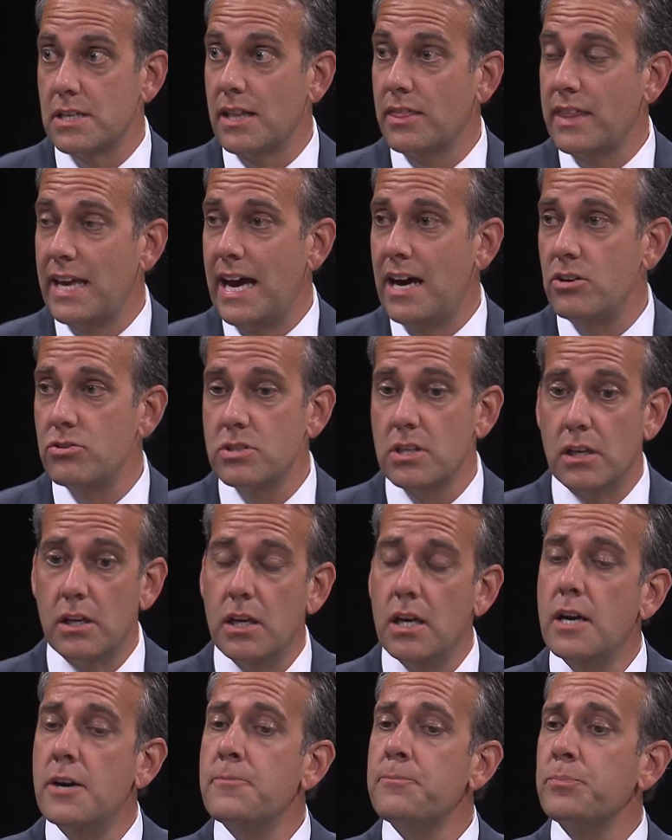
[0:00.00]
1,000.
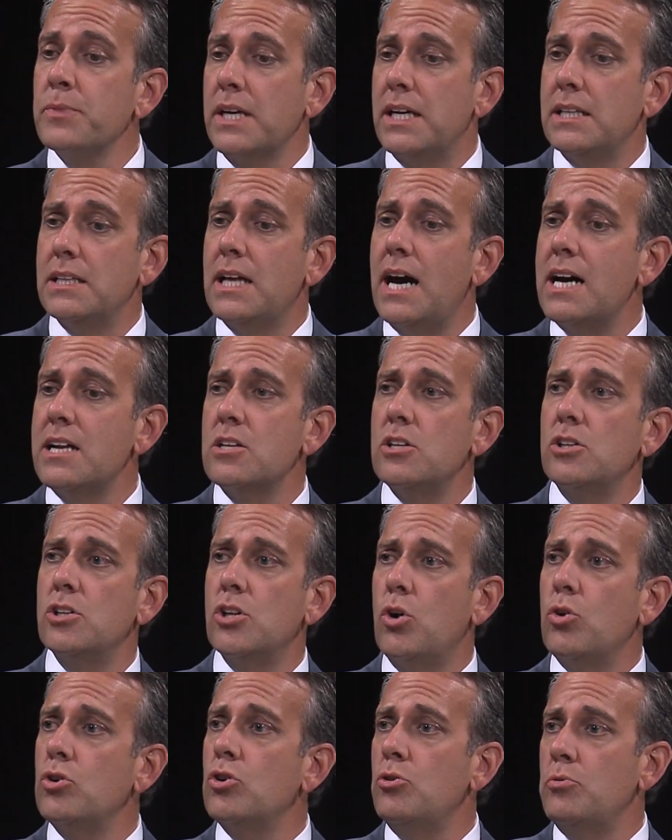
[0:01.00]
Right. A lot of the
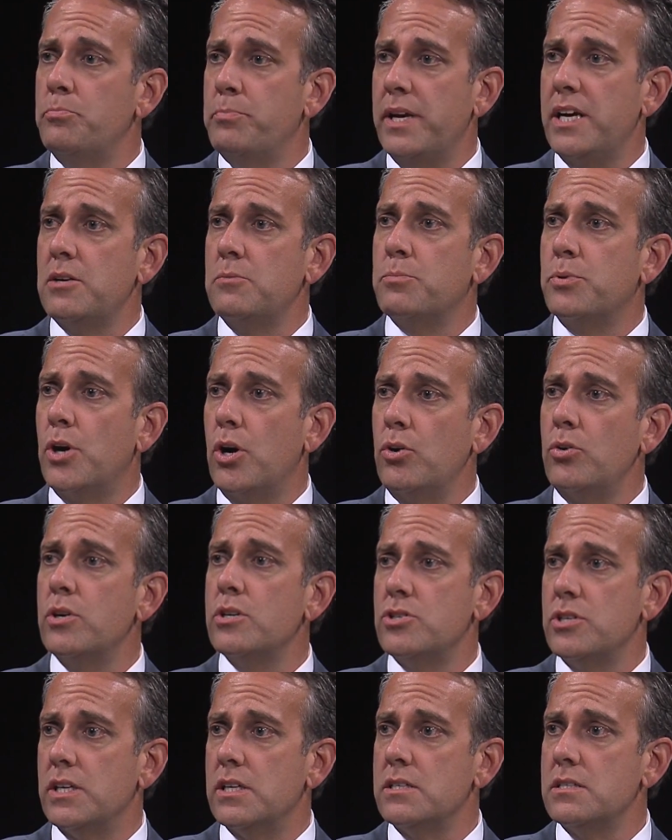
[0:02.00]
local big
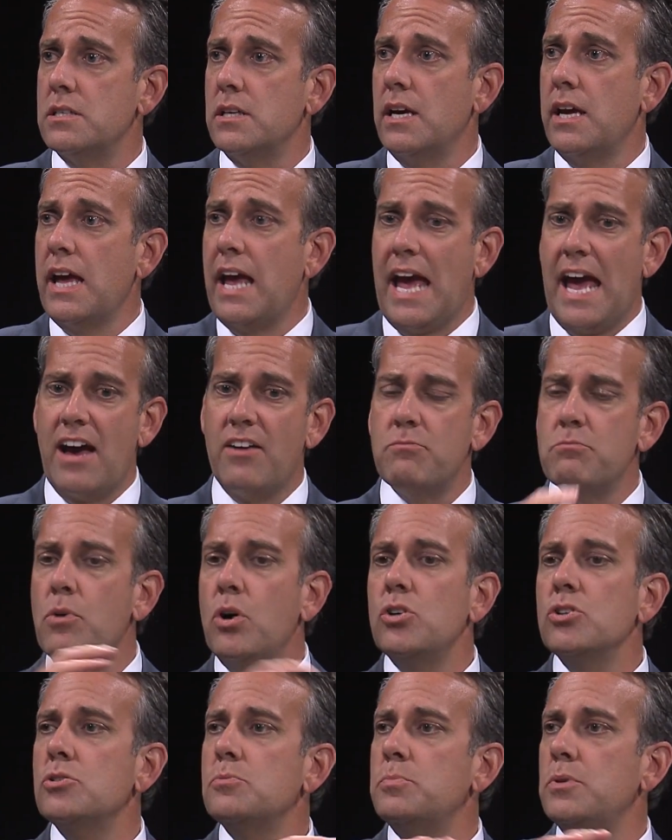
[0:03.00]
brokerages have
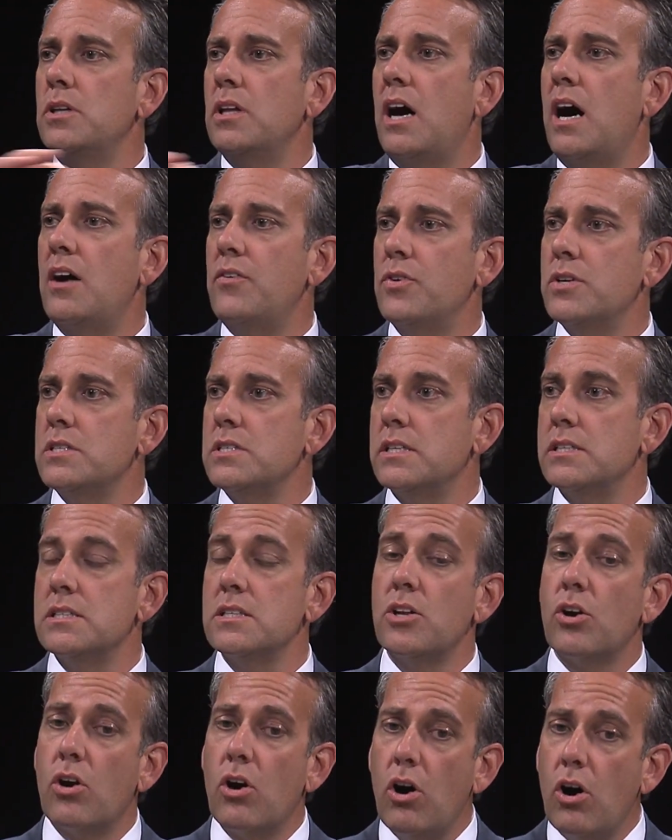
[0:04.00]
multiple offices,
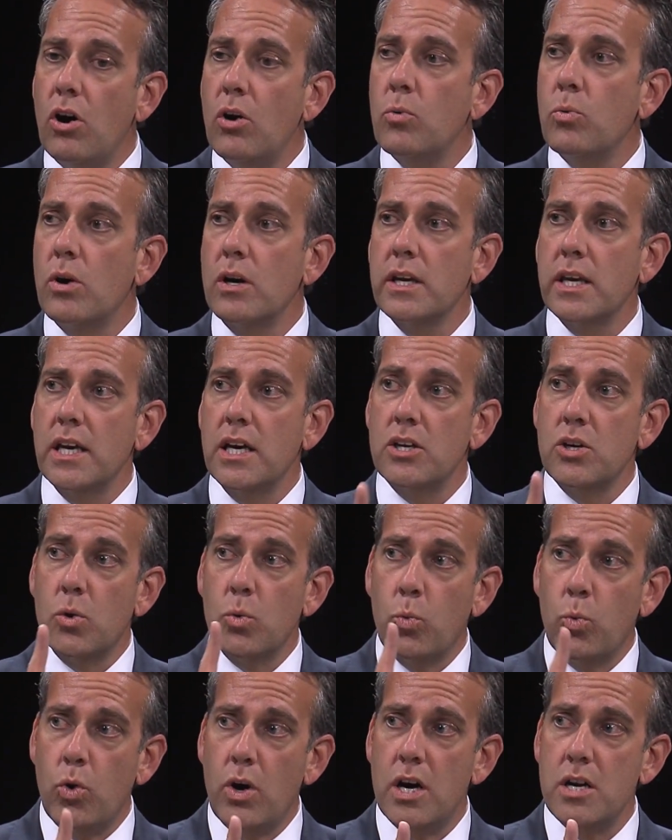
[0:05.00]
and they're all working under
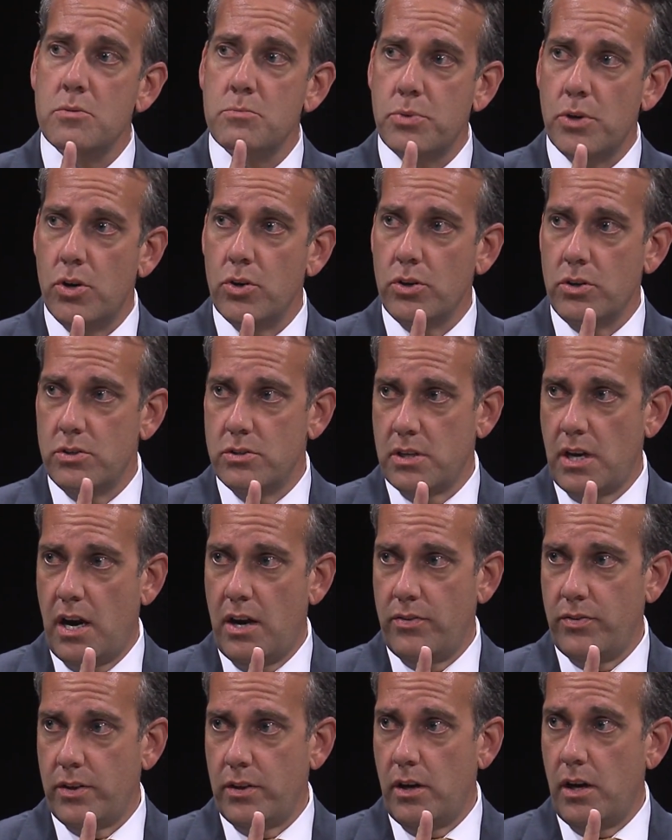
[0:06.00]
one broker's
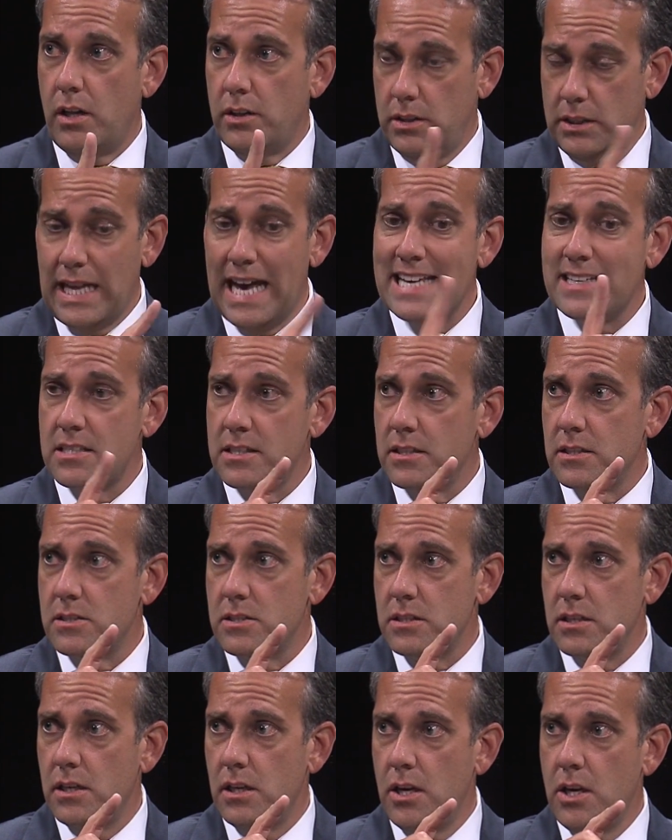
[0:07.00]

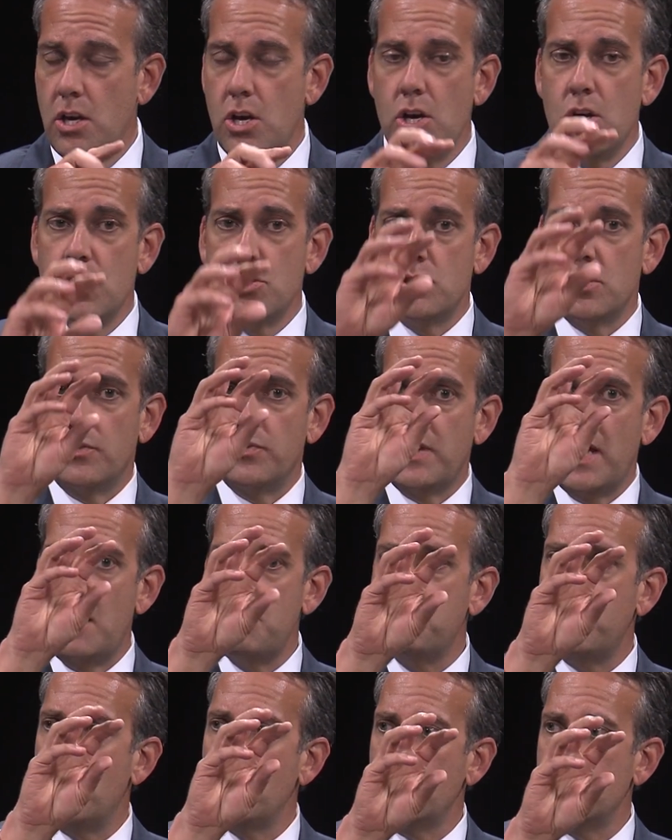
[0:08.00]
license. Right. So if
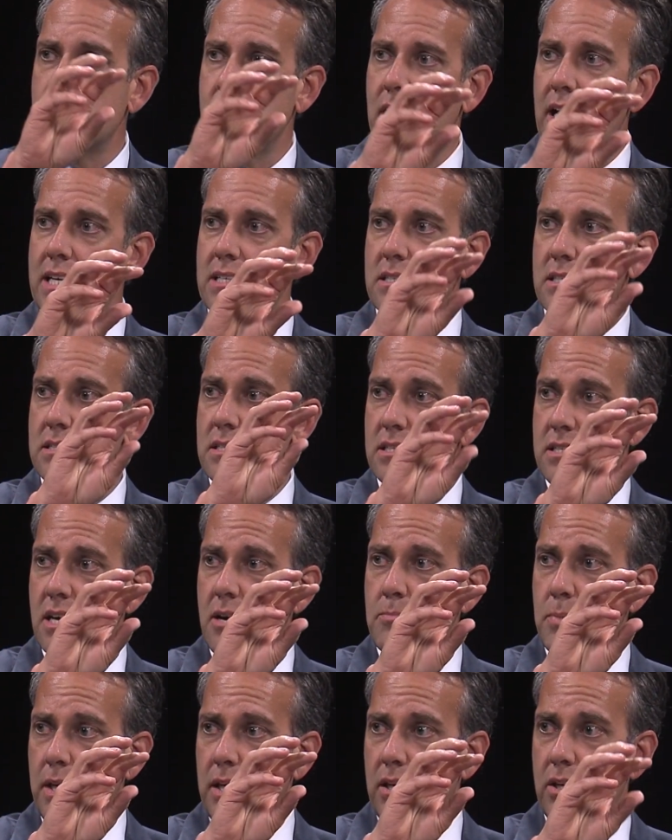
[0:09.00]
that broker's license is
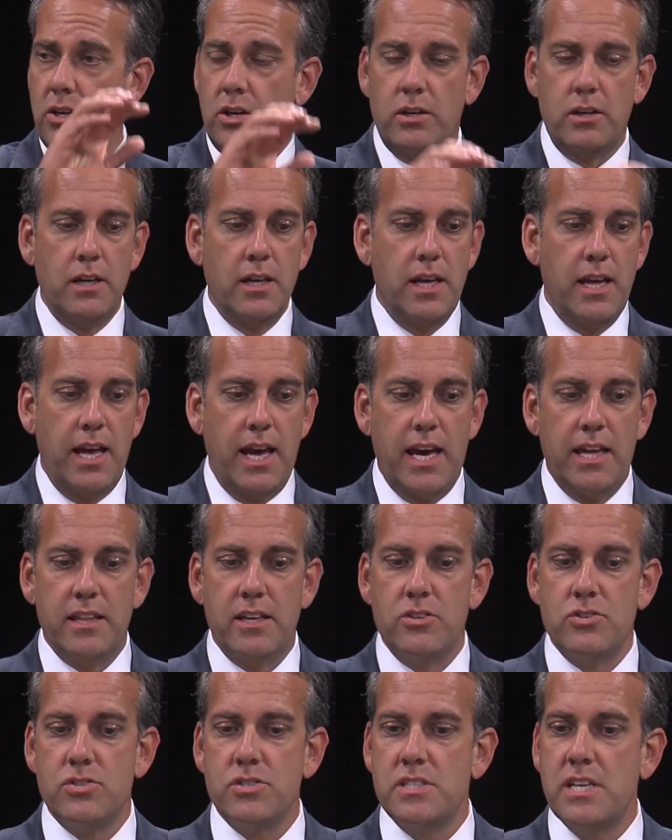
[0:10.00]
up here, and
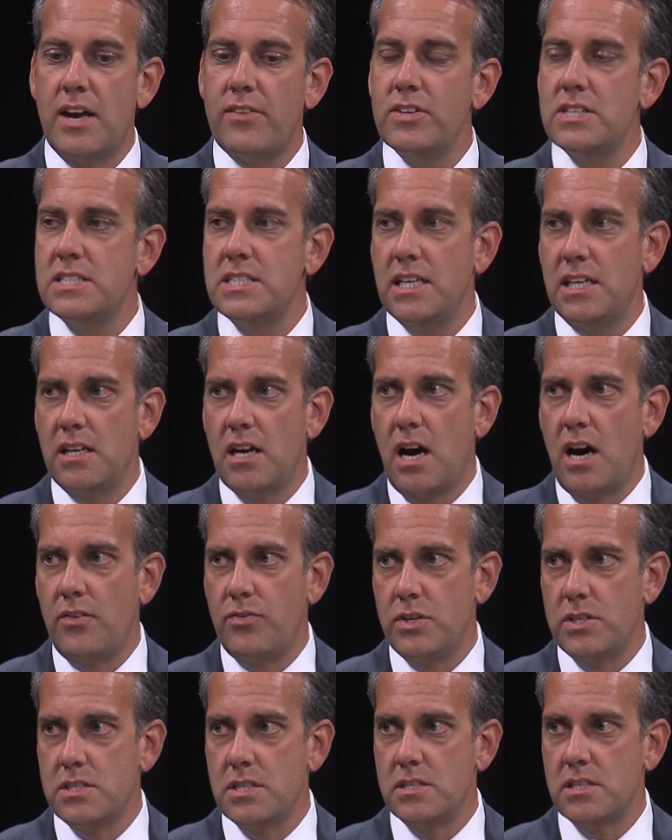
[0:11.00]
there's 17
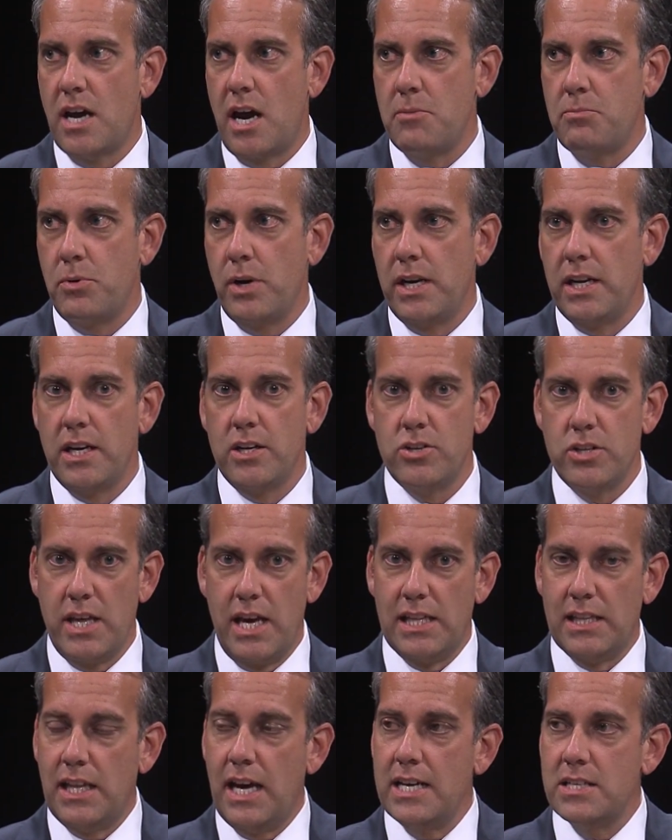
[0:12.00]
offices operating under
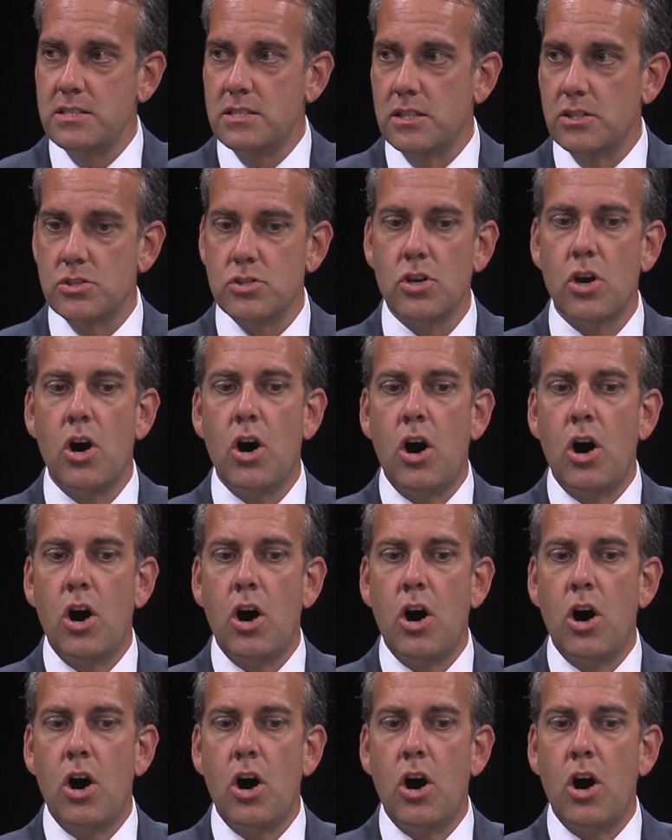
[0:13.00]
that license,